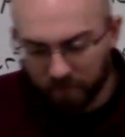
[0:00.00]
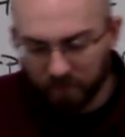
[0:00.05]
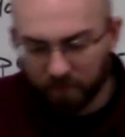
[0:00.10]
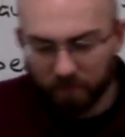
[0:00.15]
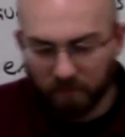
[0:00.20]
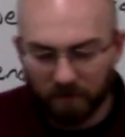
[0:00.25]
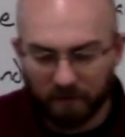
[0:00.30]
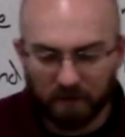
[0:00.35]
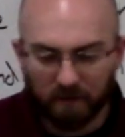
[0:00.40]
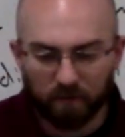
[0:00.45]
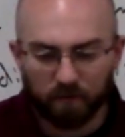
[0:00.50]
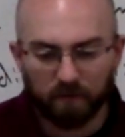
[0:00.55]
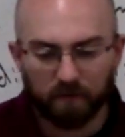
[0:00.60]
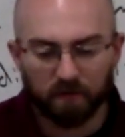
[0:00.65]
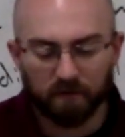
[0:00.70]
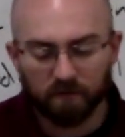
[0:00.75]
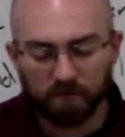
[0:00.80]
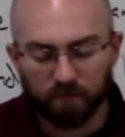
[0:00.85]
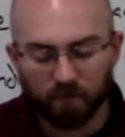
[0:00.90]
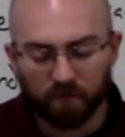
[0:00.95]
PreCalc we're
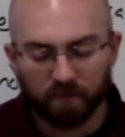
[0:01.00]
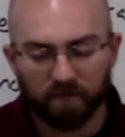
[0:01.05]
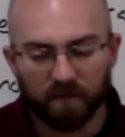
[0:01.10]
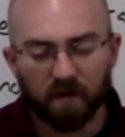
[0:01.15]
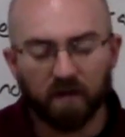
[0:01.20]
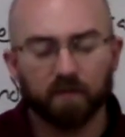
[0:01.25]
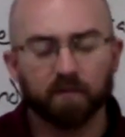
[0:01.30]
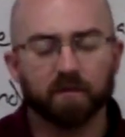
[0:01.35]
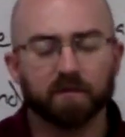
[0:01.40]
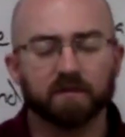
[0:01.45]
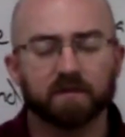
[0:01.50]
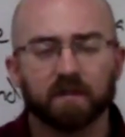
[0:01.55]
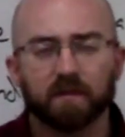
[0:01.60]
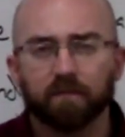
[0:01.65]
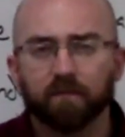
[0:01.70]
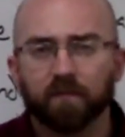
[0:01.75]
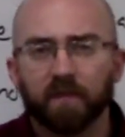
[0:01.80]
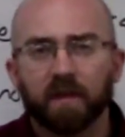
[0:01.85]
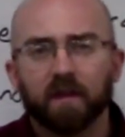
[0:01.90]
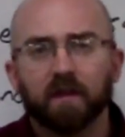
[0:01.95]
using more variables.
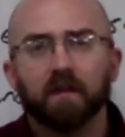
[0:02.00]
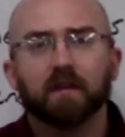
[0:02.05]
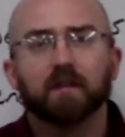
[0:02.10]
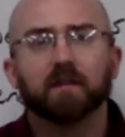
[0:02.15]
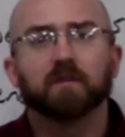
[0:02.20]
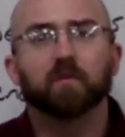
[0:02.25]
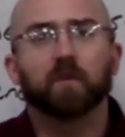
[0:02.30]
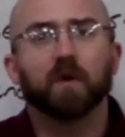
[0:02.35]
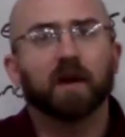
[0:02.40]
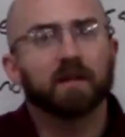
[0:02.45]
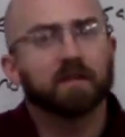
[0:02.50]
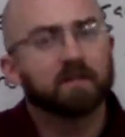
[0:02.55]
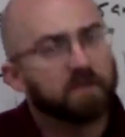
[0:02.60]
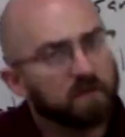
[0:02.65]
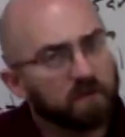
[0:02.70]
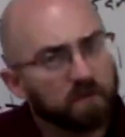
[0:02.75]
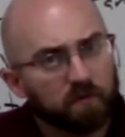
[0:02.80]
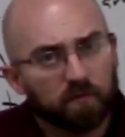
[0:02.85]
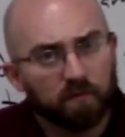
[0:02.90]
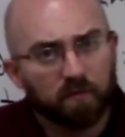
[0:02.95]
It's
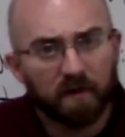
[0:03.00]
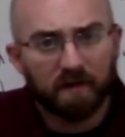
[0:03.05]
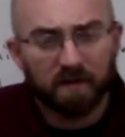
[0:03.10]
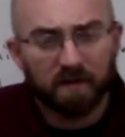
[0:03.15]
y2 minus